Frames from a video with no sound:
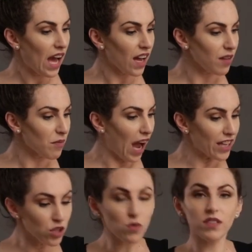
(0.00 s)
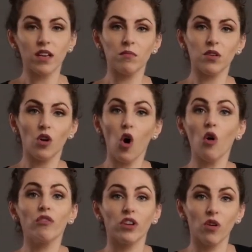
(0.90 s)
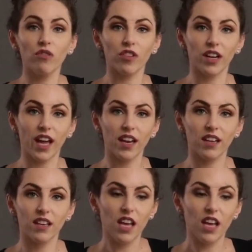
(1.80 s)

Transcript: I use them over and over again.